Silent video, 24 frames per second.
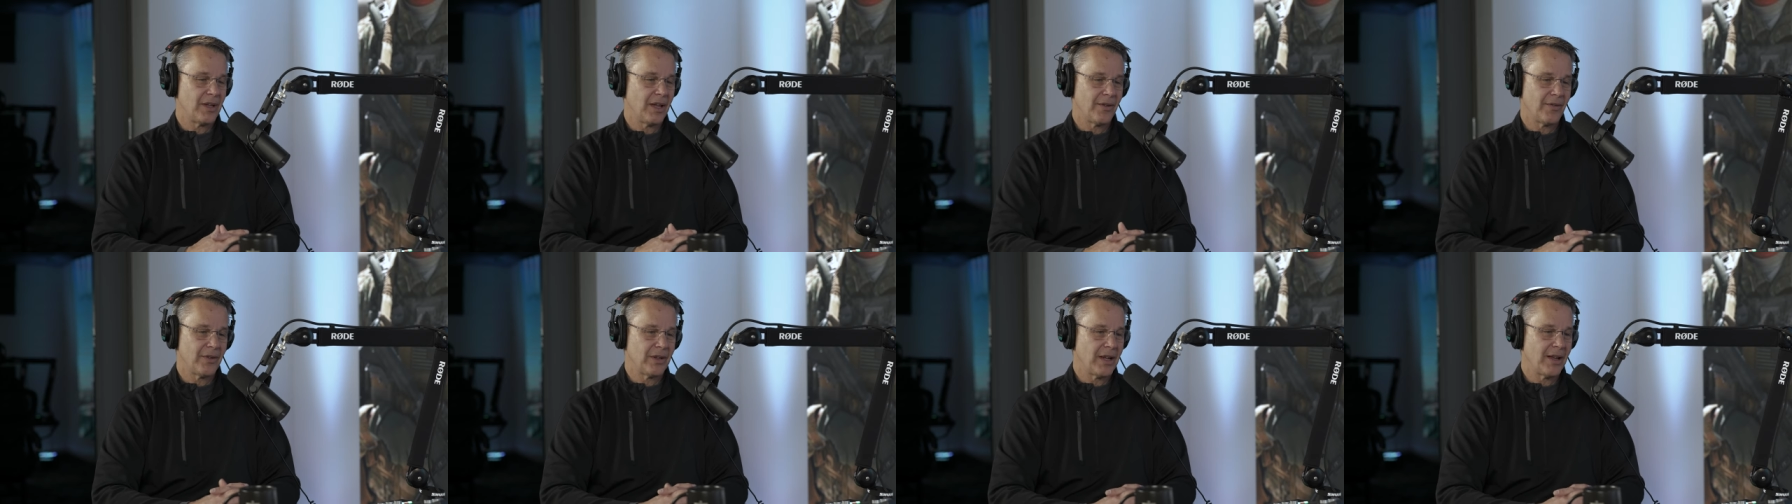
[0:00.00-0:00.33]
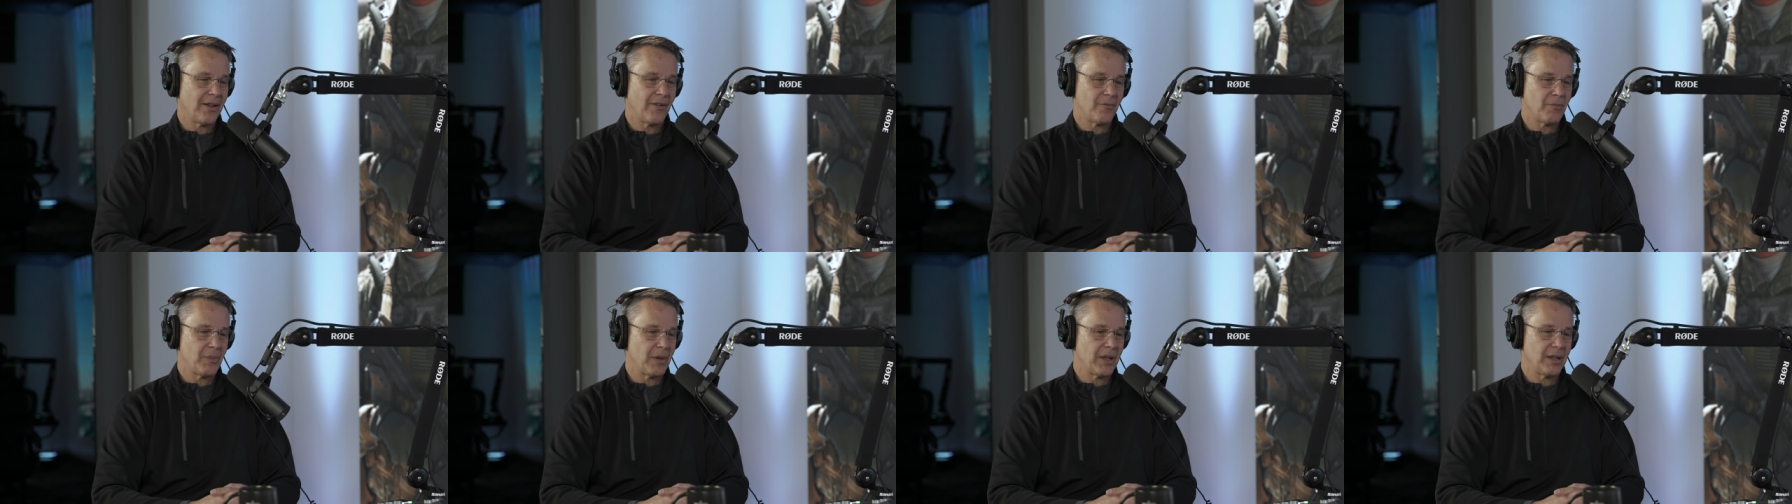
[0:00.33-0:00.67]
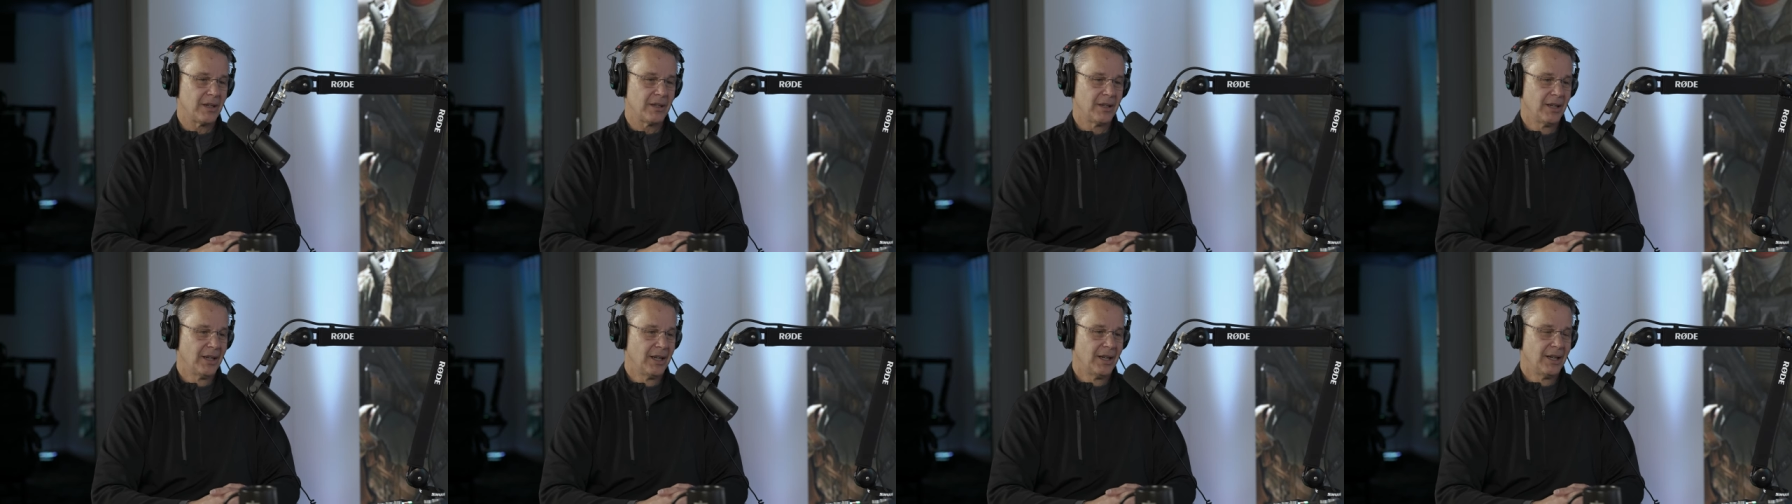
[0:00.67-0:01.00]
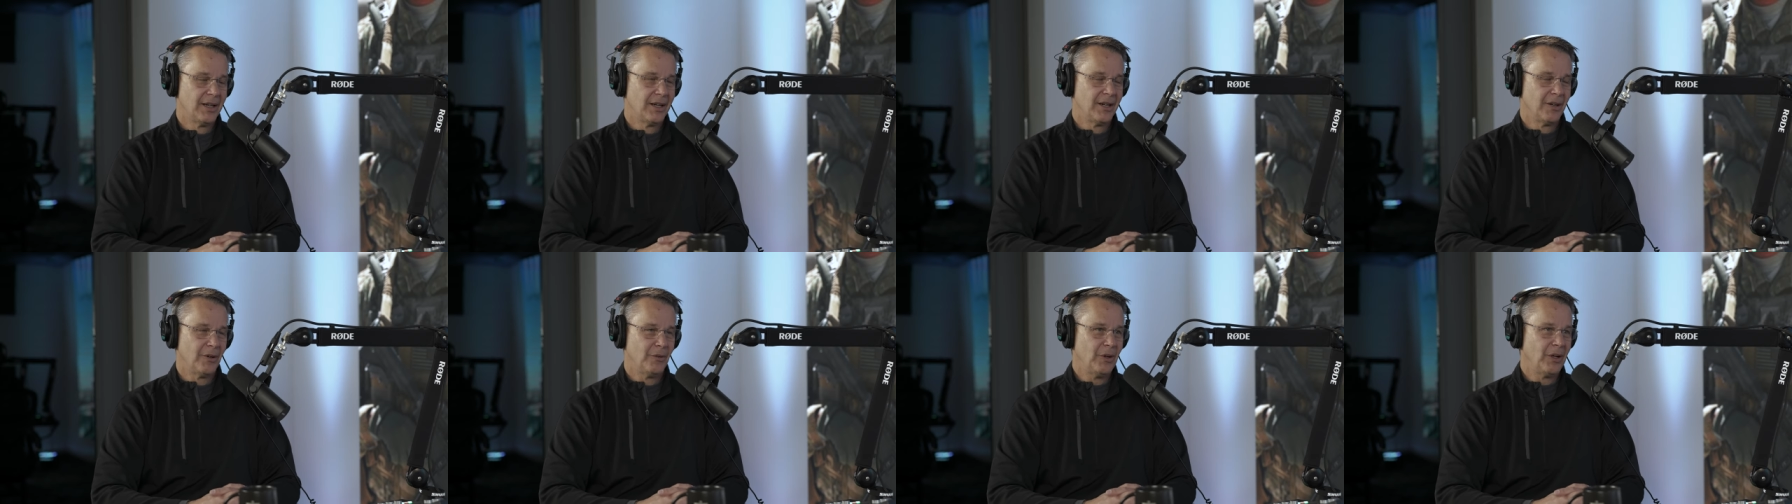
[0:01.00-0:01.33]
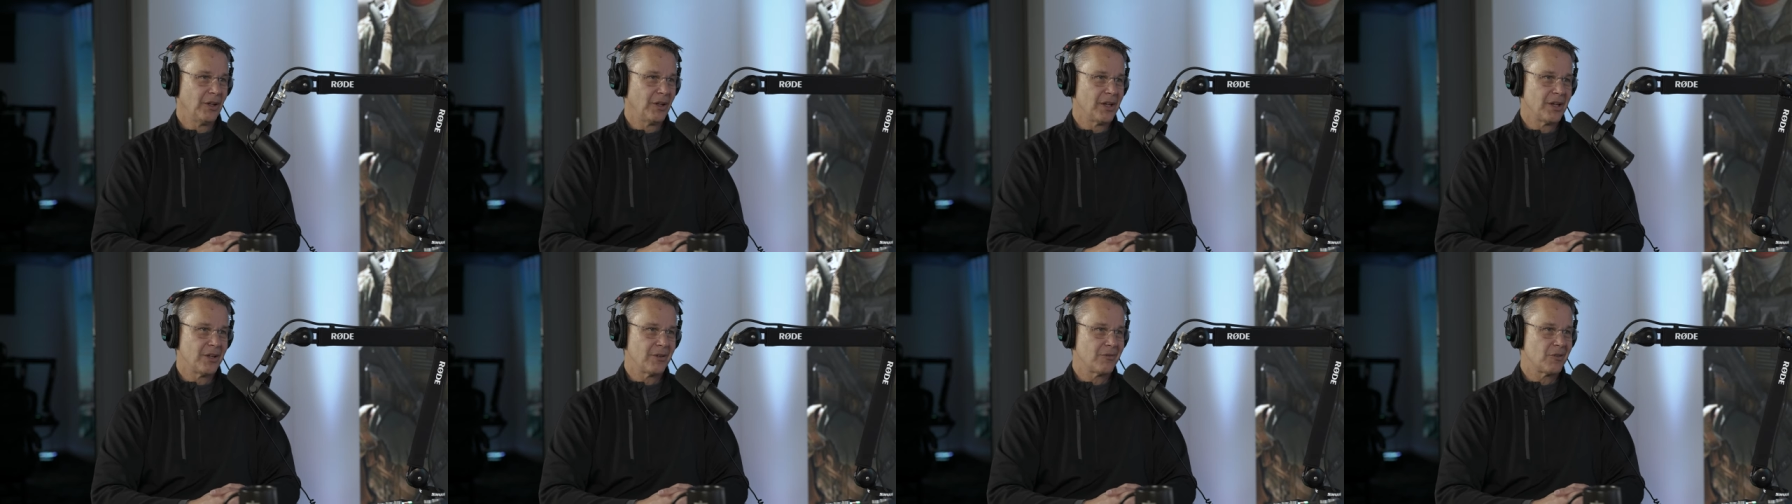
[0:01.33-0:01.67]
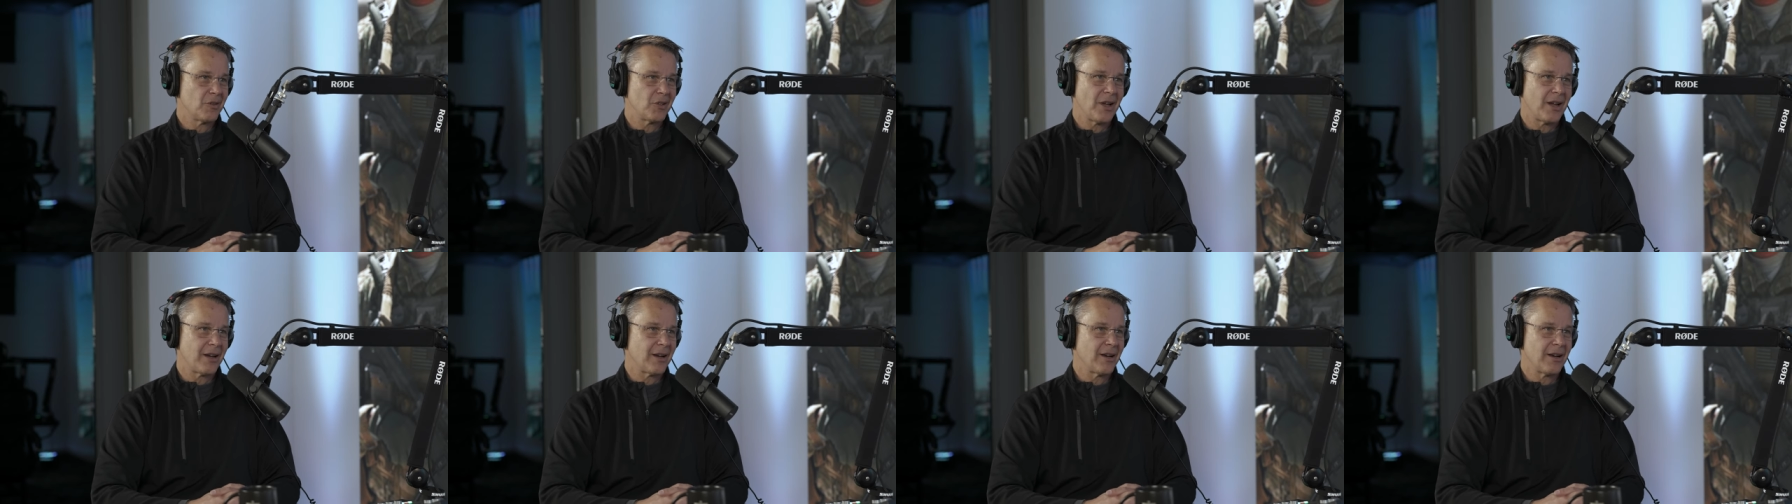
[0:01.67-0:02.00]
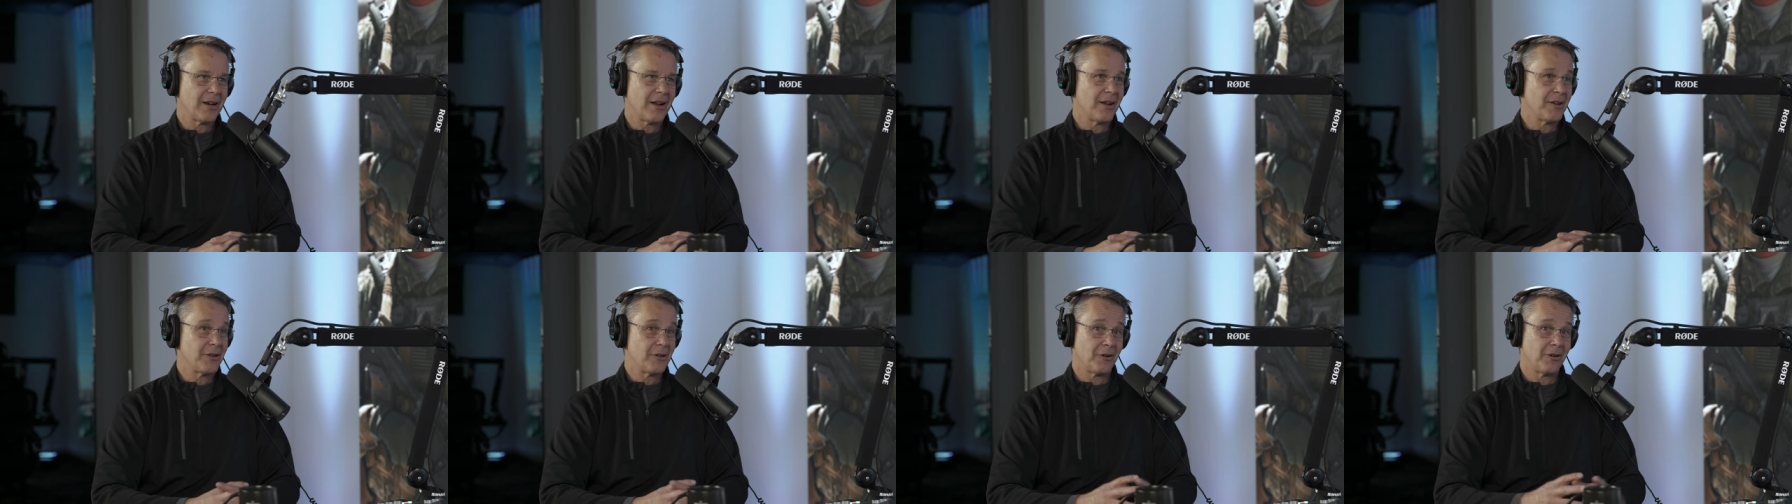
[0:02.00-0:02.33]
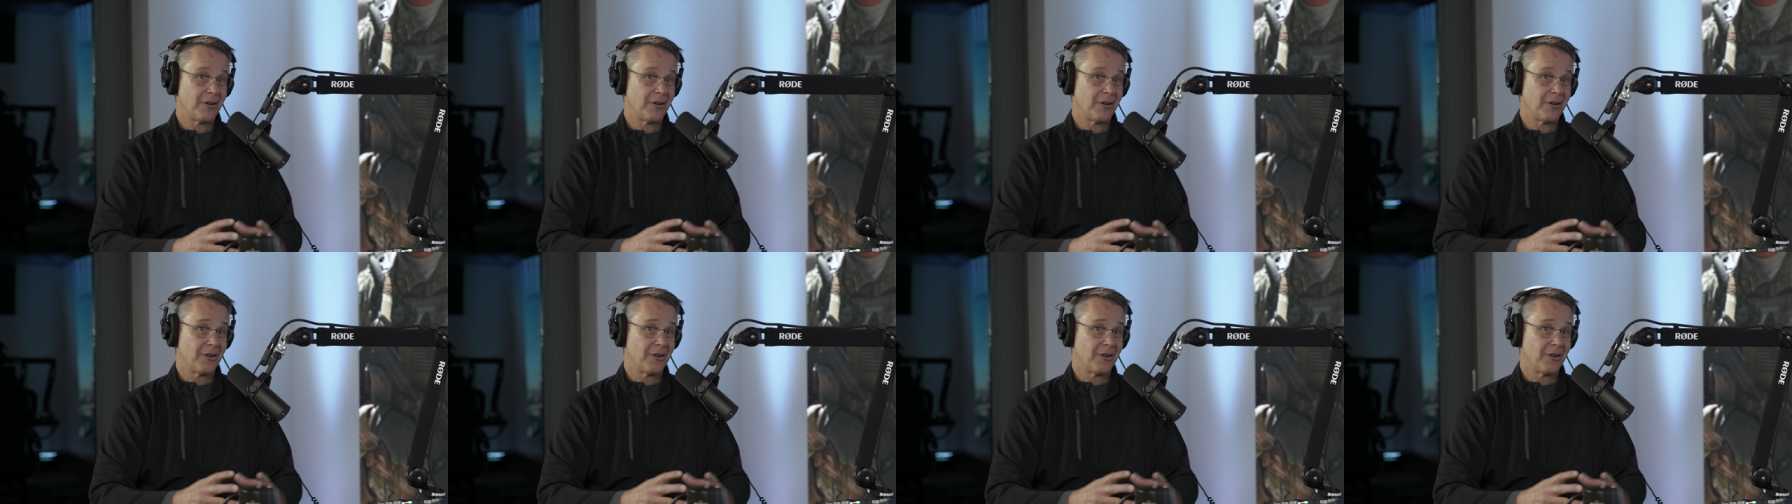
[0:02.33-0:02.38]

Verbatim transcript: given have been really second to none.